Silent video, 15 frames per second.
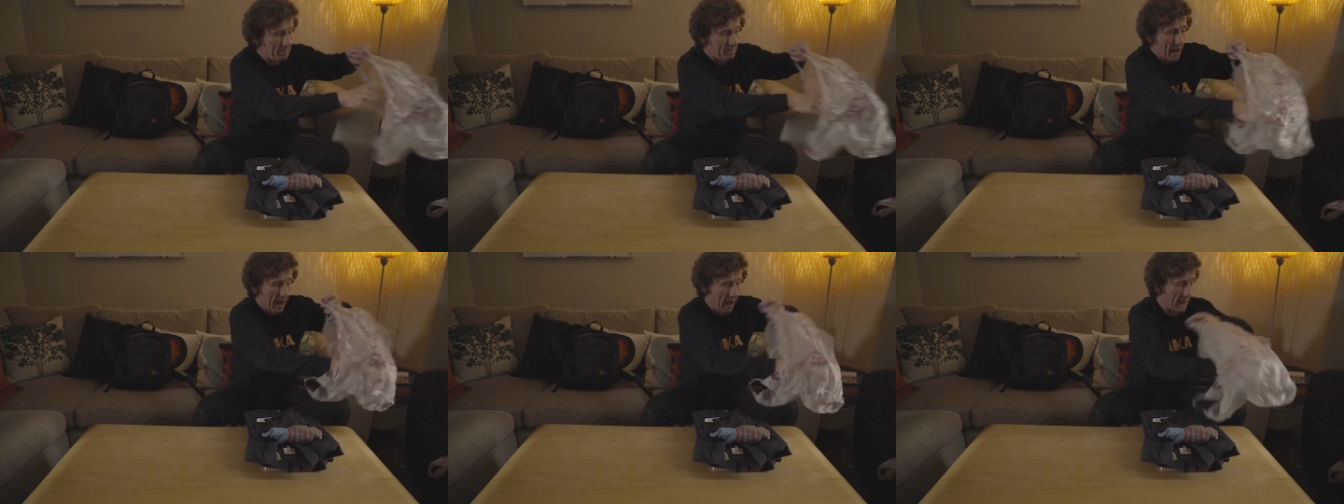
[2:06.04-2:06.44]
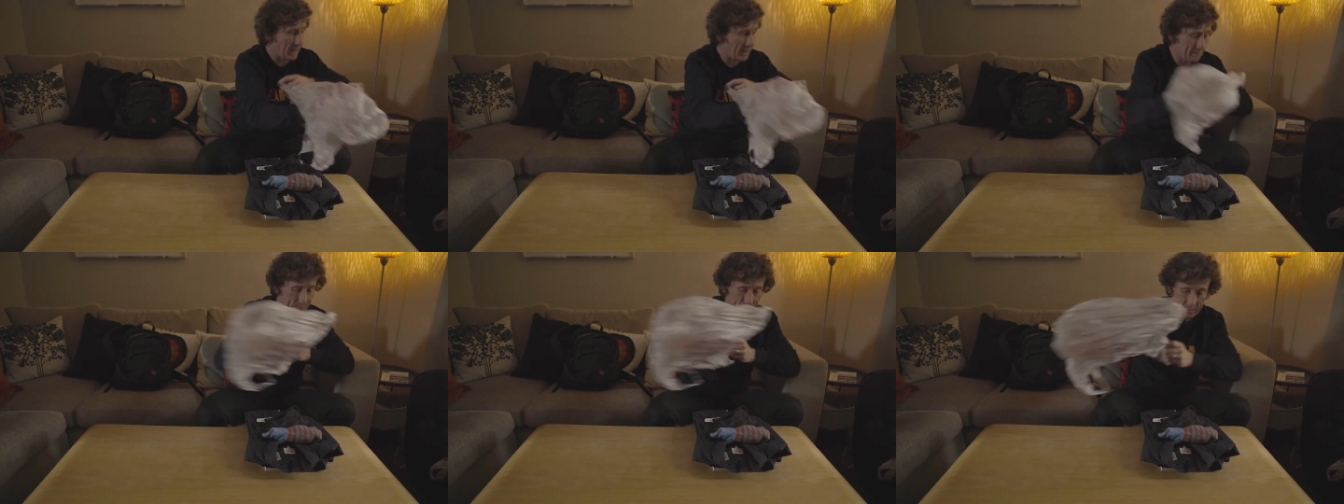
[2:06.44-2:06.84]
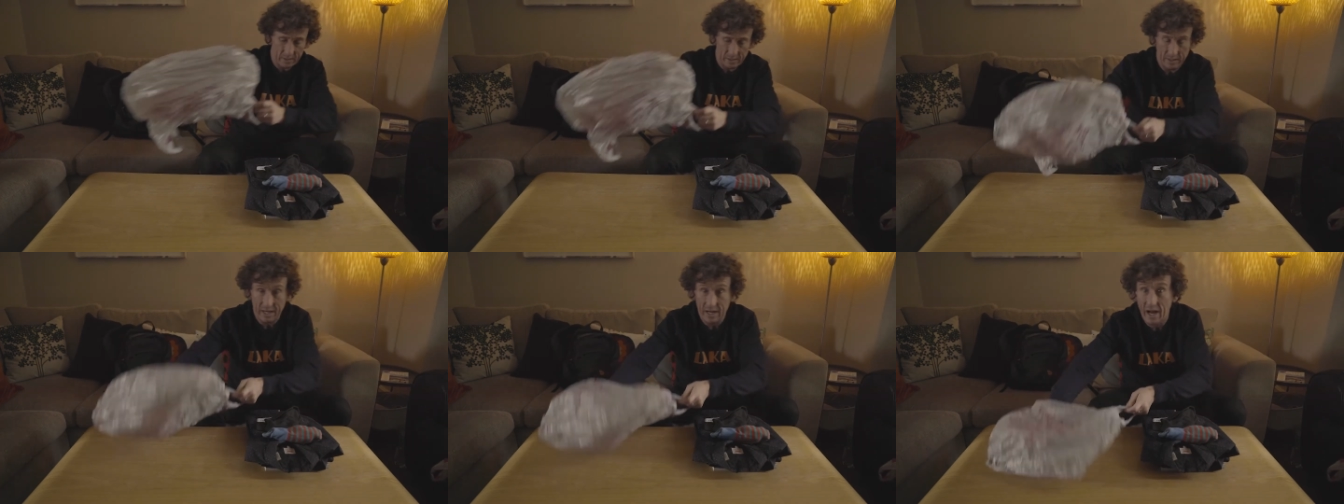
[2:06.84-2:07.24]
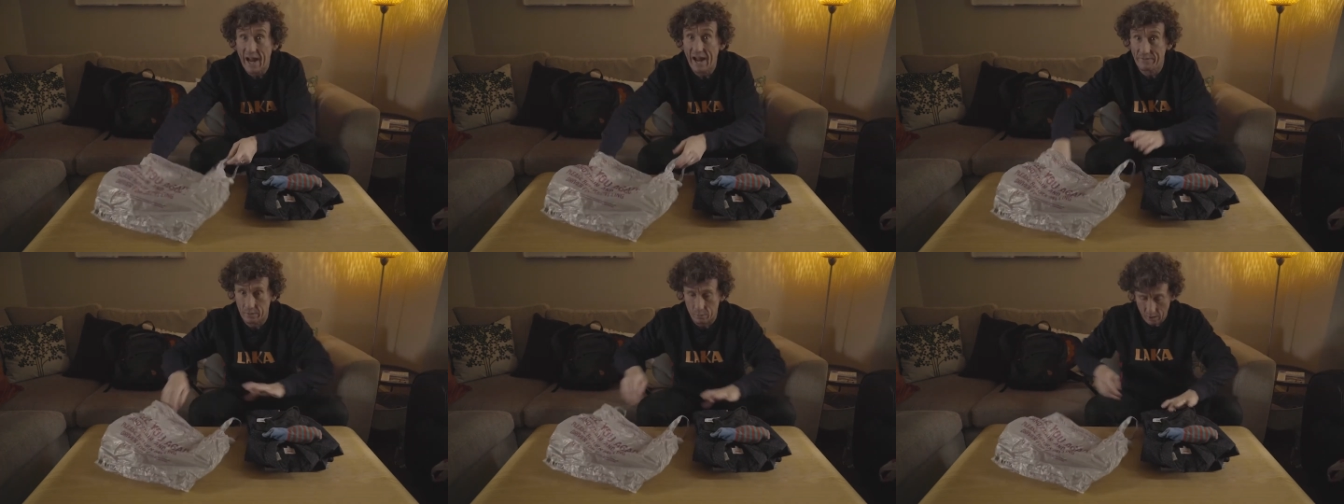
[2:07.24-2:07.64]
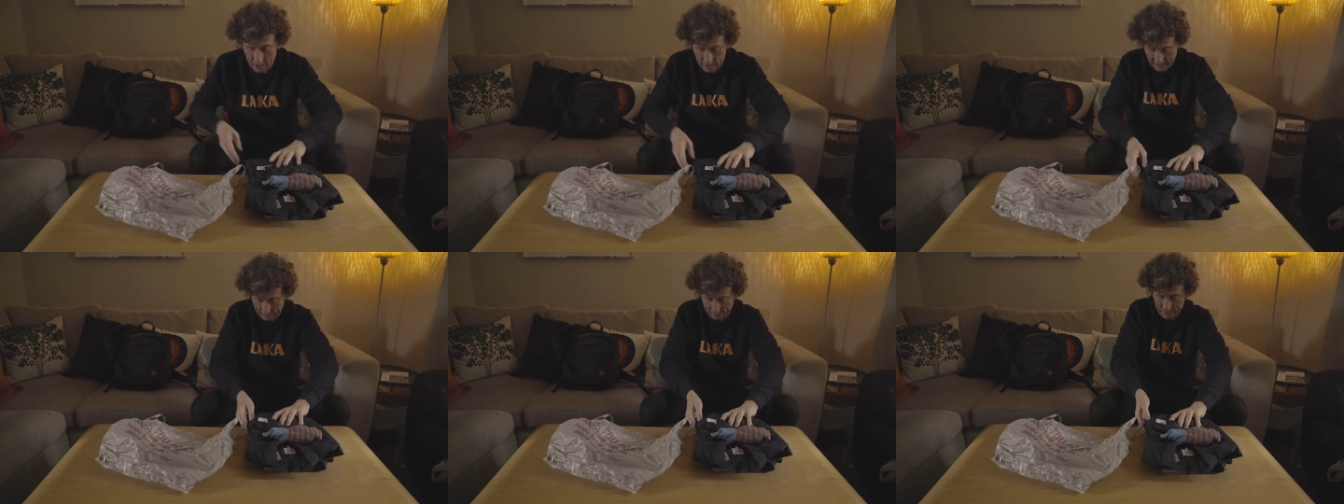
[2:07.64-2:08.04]
bag, if the
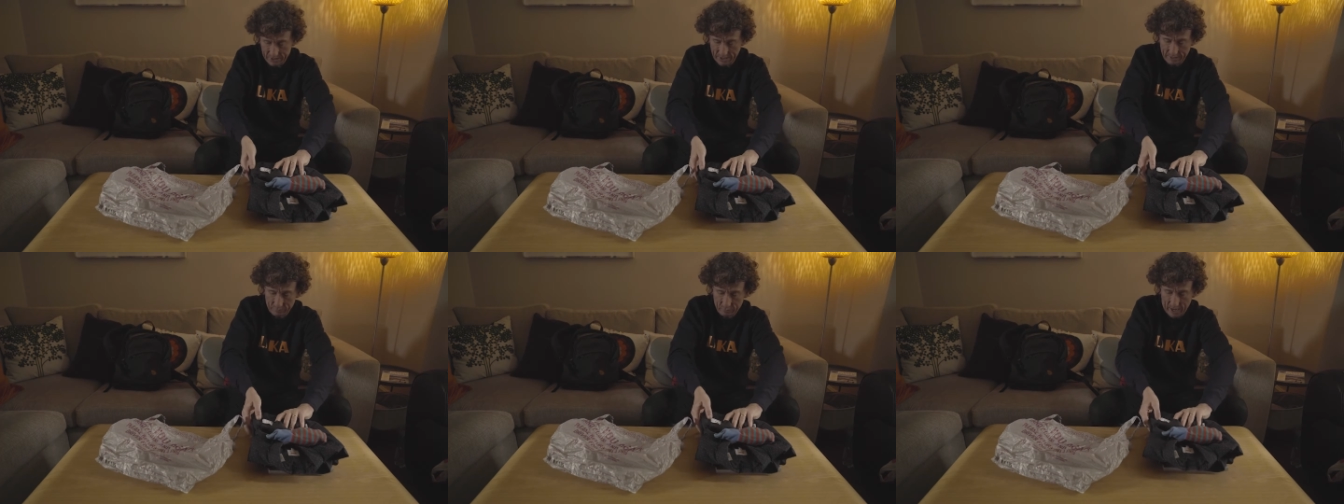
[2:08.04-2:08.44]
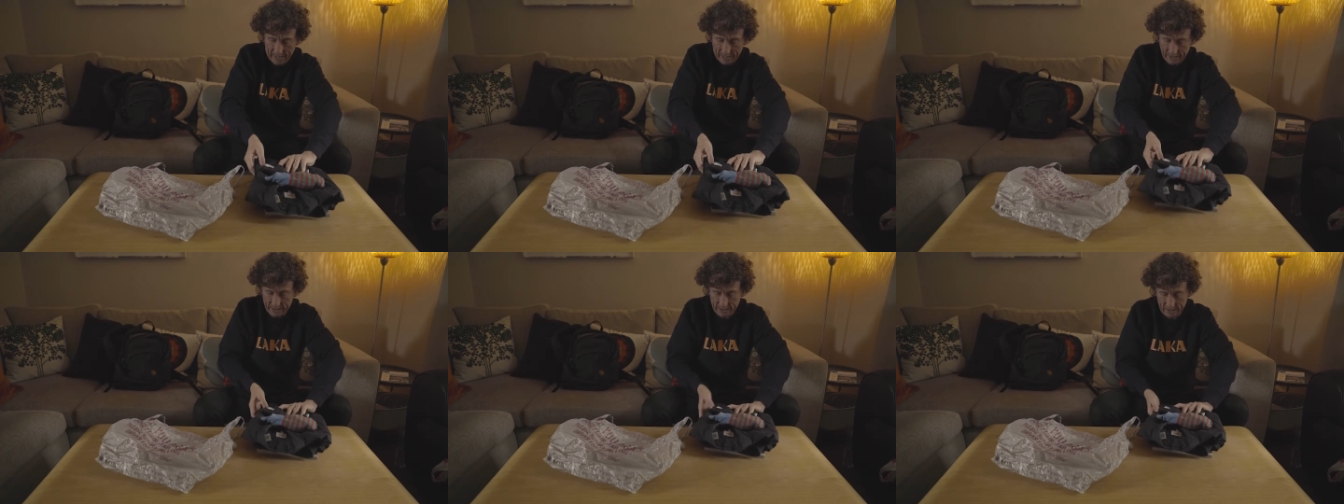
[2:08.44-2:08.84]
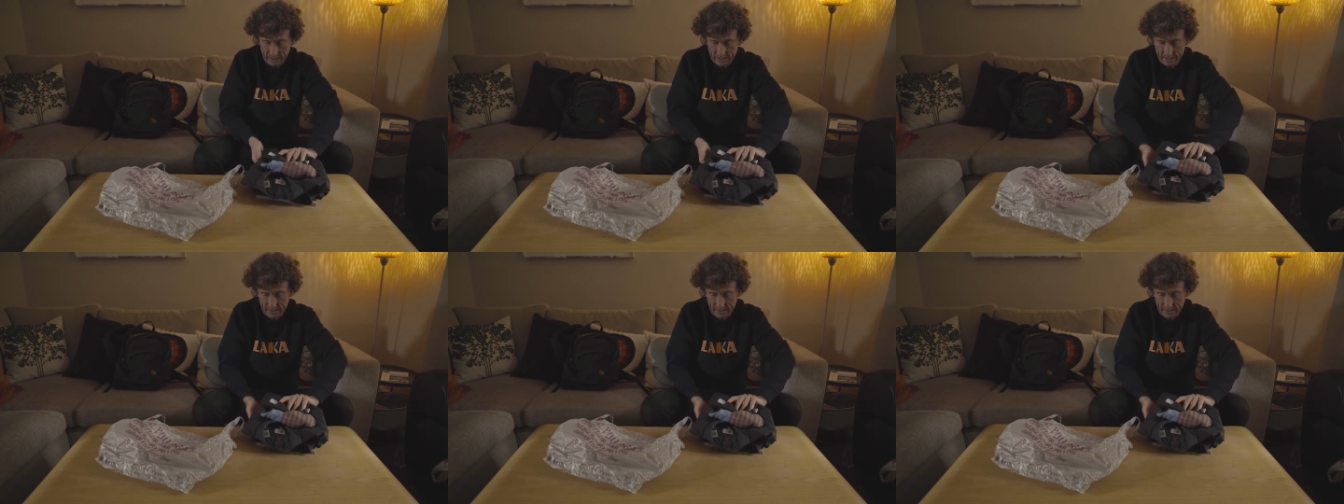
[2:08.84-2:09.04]
worst happens and it rains.